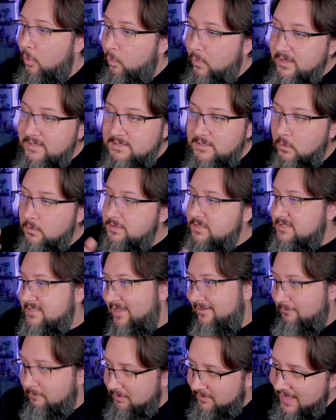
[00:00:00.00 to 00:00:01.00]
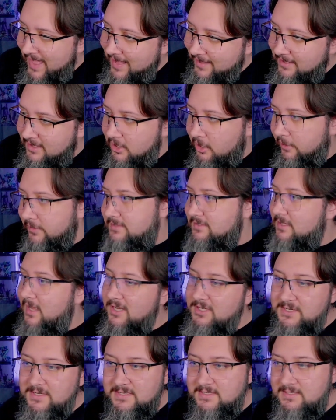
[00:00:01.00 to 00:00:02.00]
We don't just have black here, it's
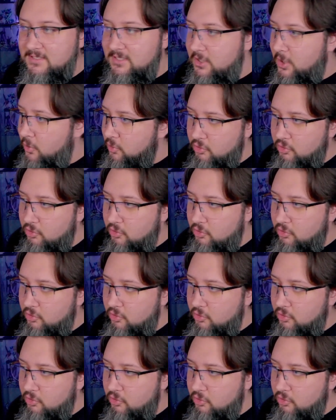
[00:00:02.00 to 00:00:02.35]
not just,